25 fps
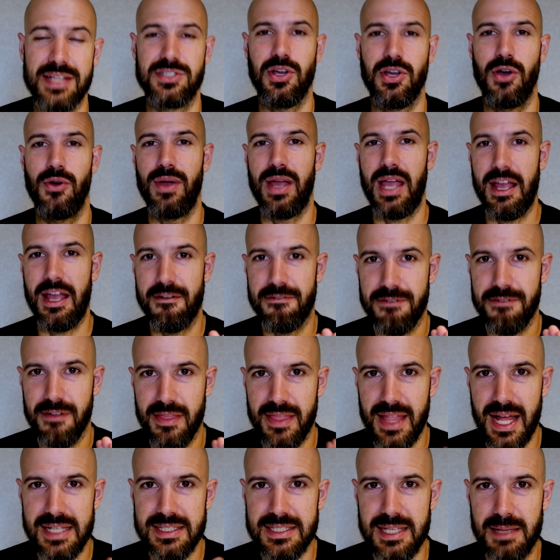And so if
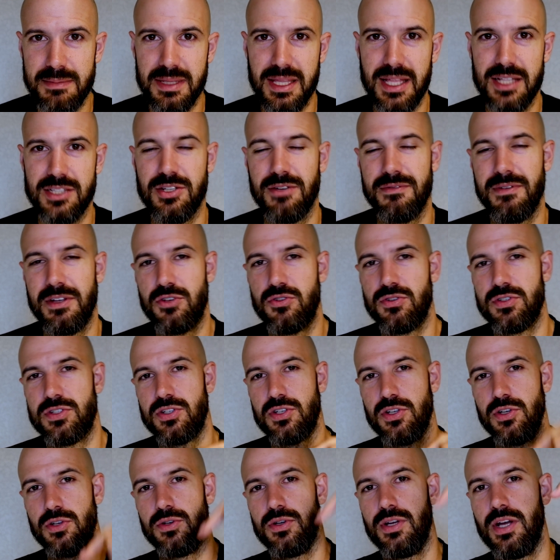that's something that's of
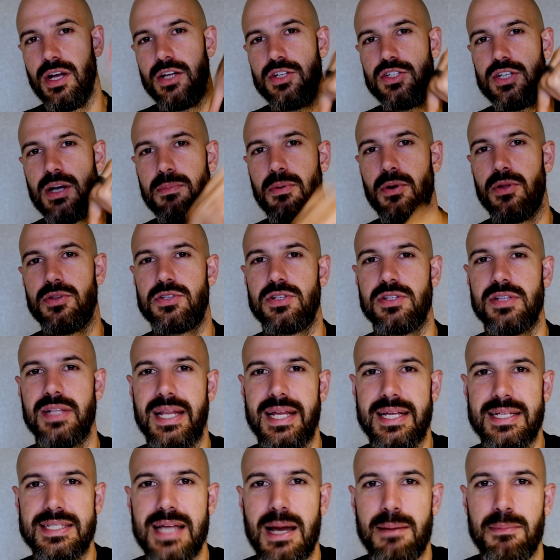interest to you, jump onto
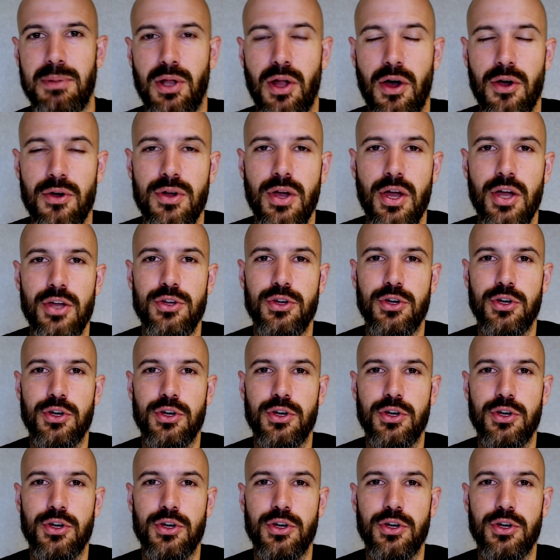the link down below.